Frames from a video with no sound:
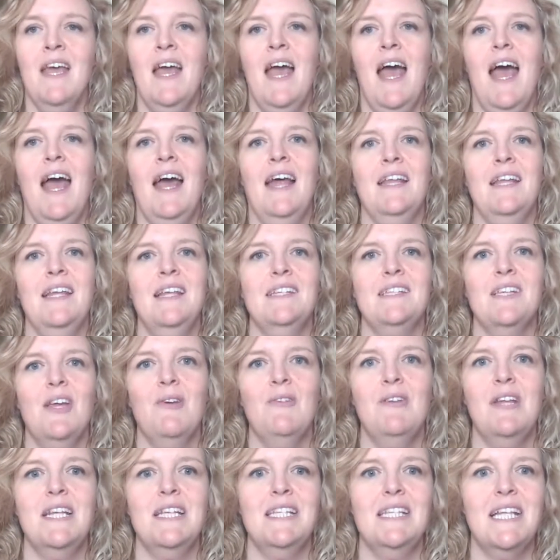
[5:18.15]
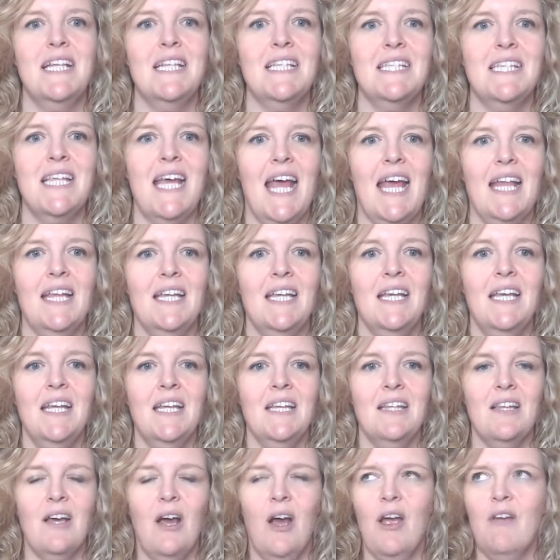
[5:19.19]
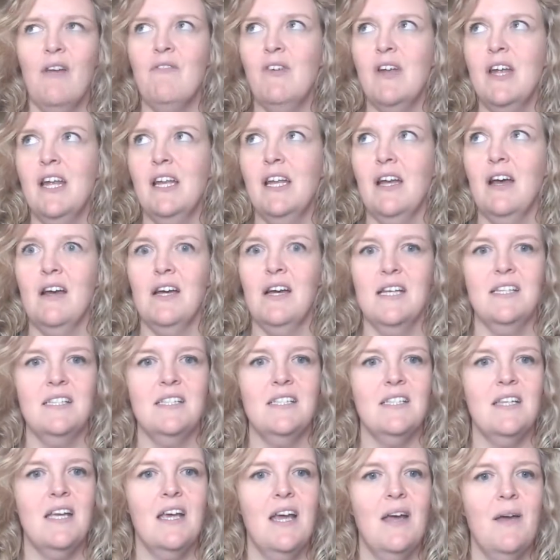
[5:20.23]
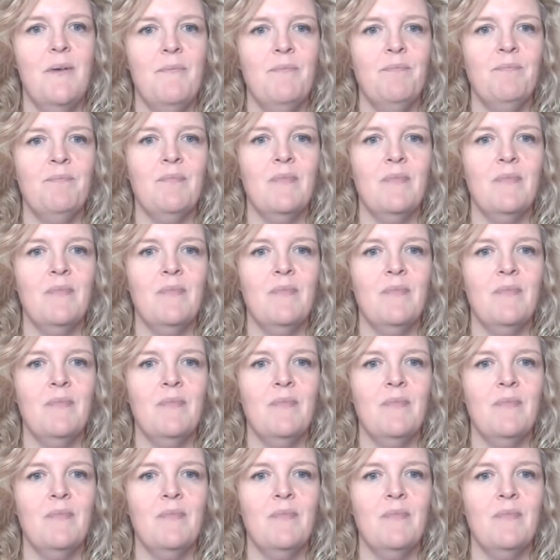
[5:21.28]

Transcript: And it's only since then that I realized that